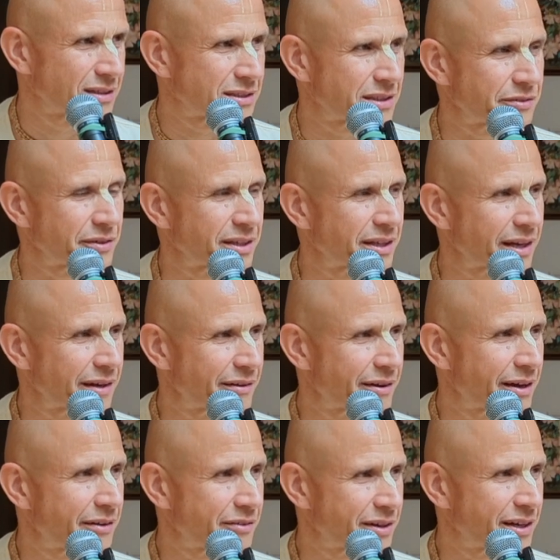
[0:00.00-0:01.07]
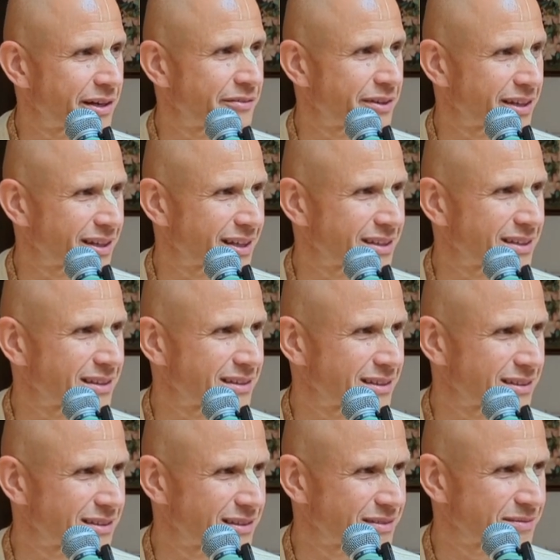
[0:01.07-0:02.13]
serving every living
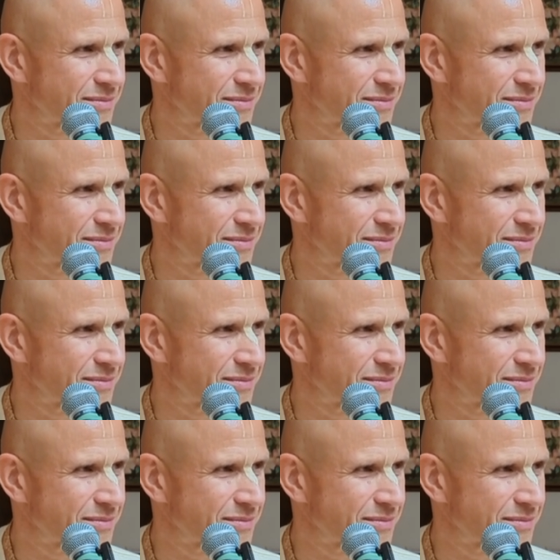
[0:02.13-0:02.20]
entity.